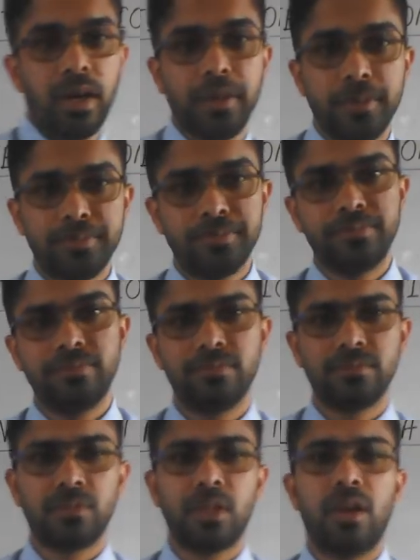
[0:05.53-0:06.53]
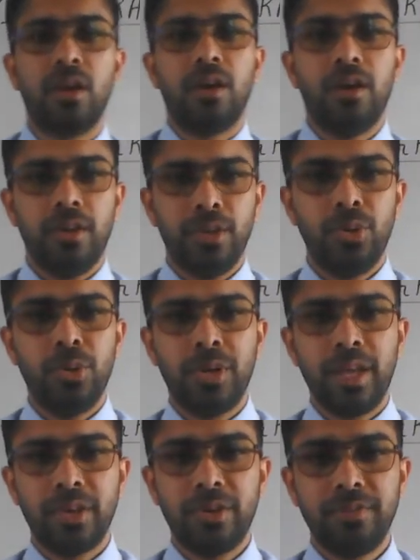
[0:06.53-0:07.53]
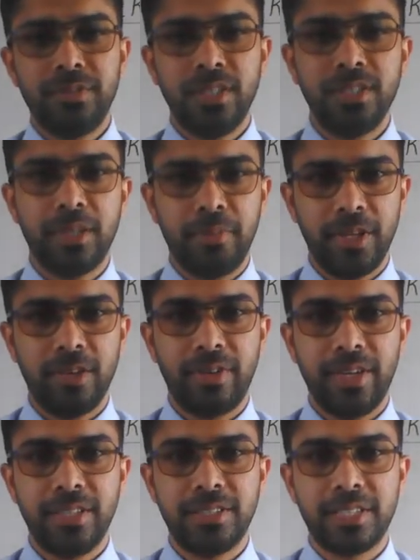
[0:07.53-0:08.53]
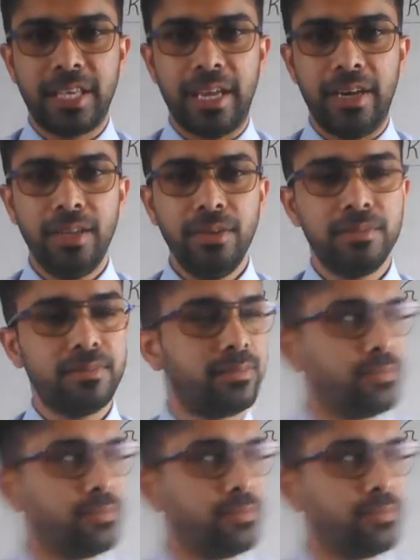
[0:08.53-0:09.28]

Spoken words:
Hi, you look like you have seen something very scary.